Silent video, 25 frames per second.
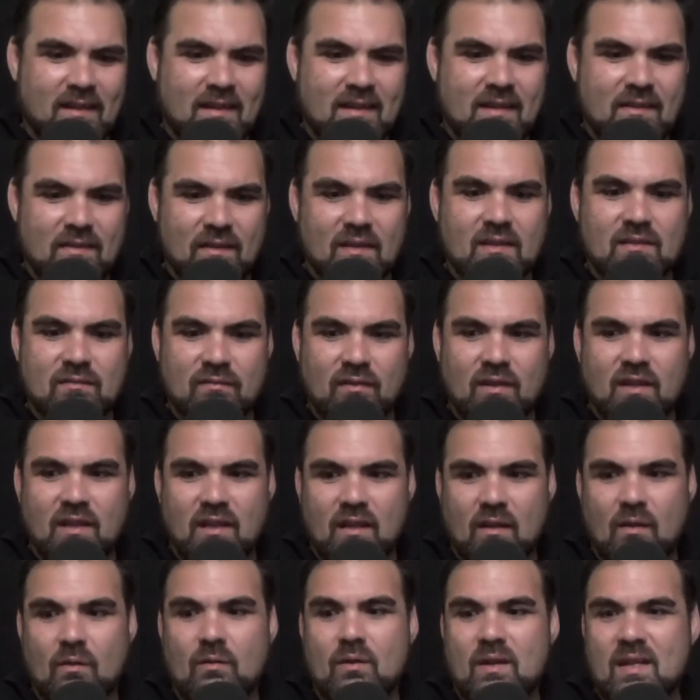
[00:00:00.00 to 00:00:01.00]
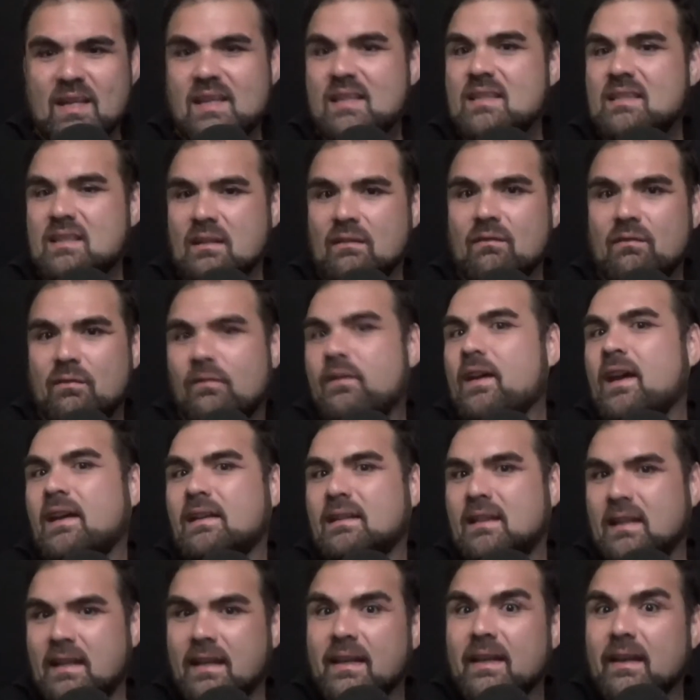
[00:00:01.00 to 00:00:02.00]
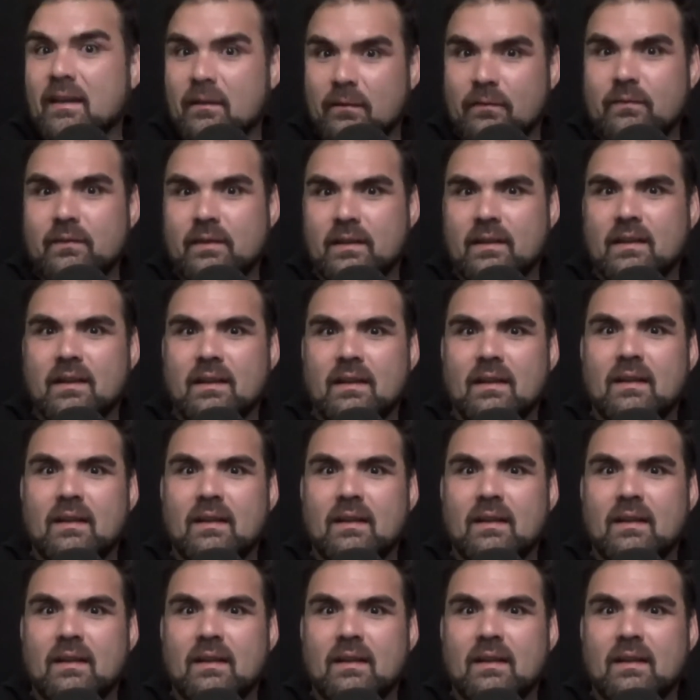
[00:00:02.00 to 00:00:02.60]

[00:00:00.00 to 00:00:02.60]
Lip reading: in this video is in fact a gift.